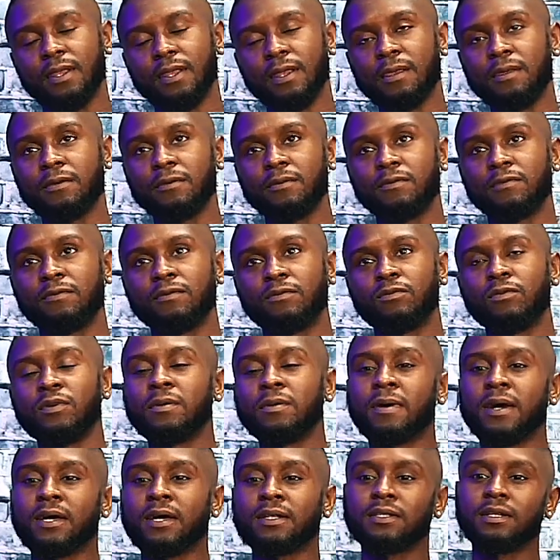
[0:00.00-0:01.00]
if we
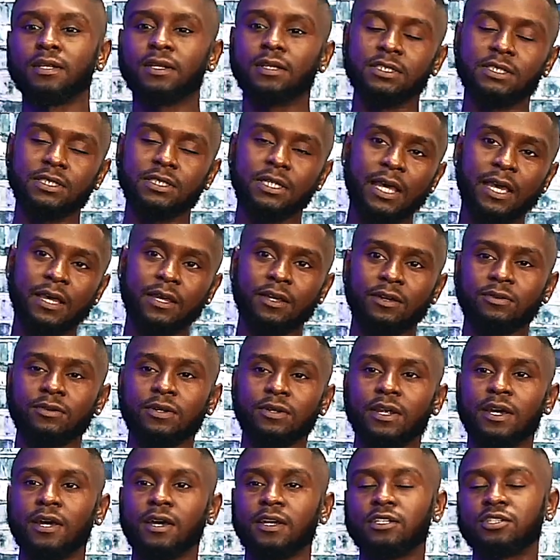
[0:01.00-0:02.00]
about to slack
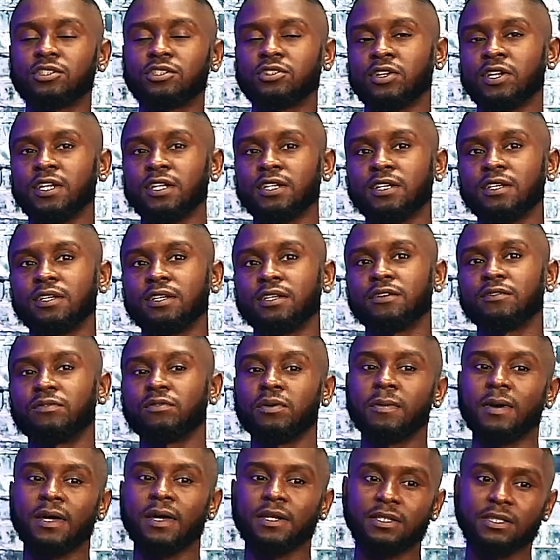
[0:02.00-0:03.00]
on our training, if
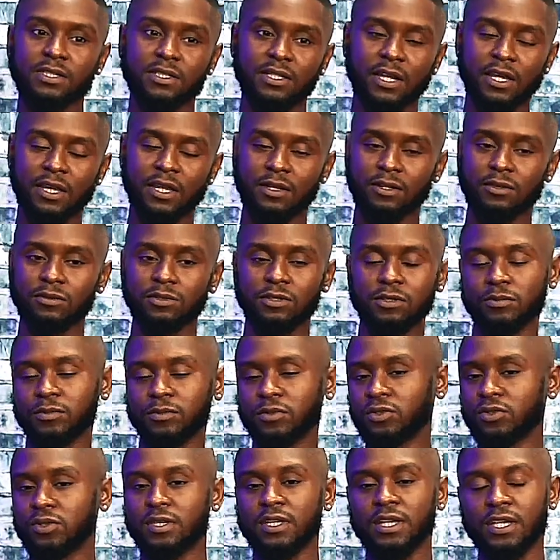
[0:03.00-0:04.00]
we about to slack on
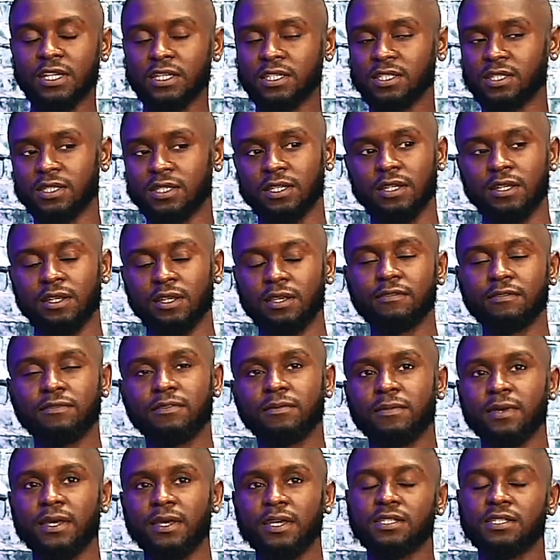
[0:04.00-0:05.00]
communication and
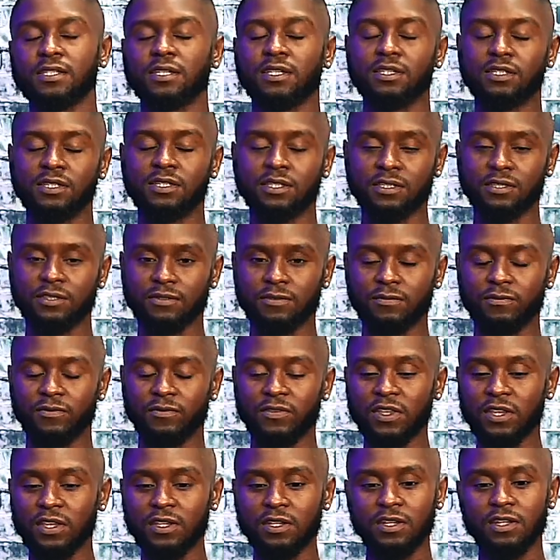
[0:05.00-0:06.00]
information and just
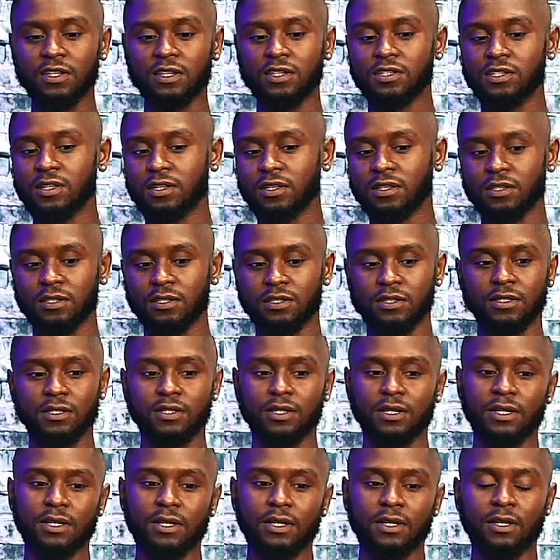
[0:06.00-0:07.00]
feeding each other
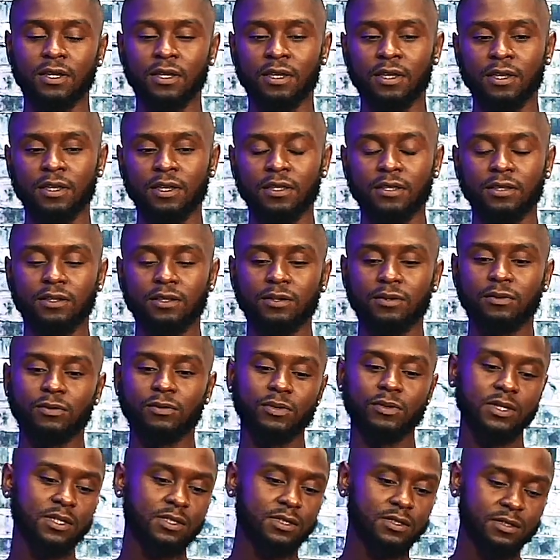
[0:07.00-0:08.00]
the the
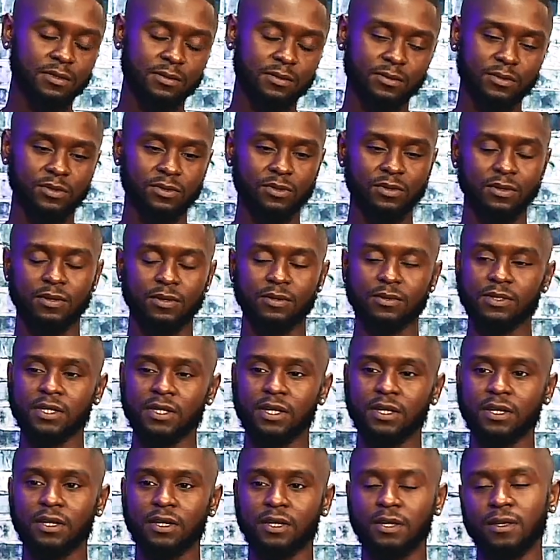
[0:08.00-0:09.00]
wisdom, you know what I'm
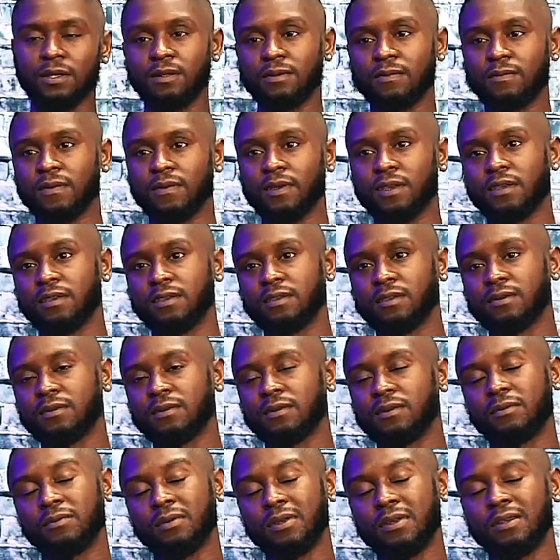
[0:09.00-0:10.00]
saying, to elevate, you
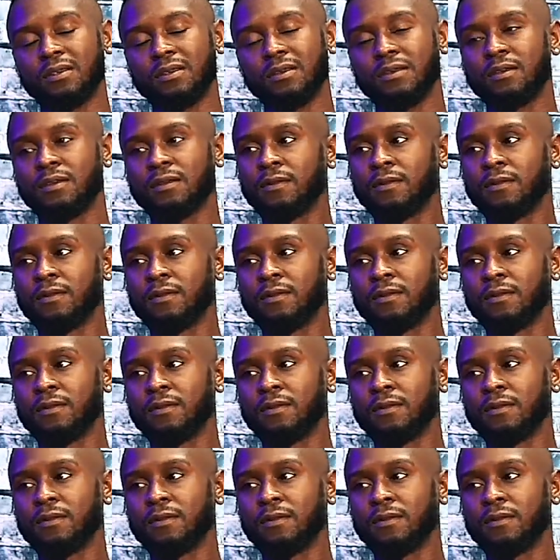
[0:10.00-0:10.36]
know. but that's